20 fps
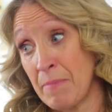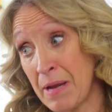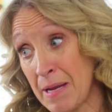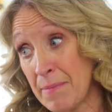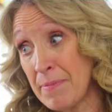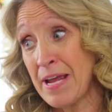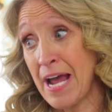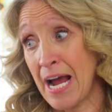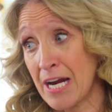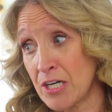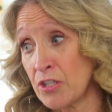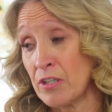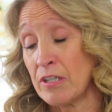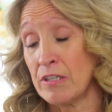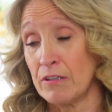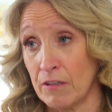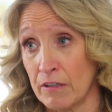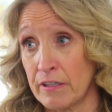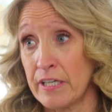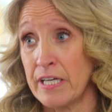may be actually
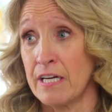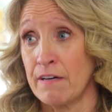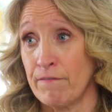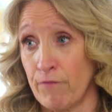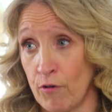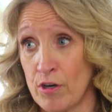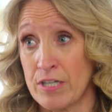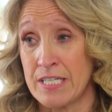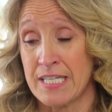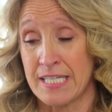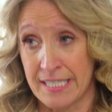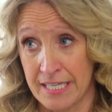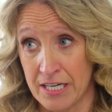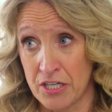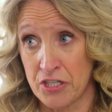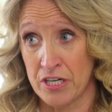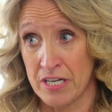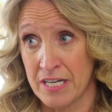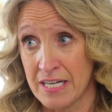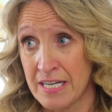looking for a
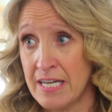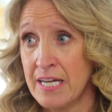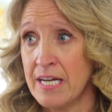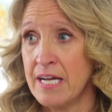decision.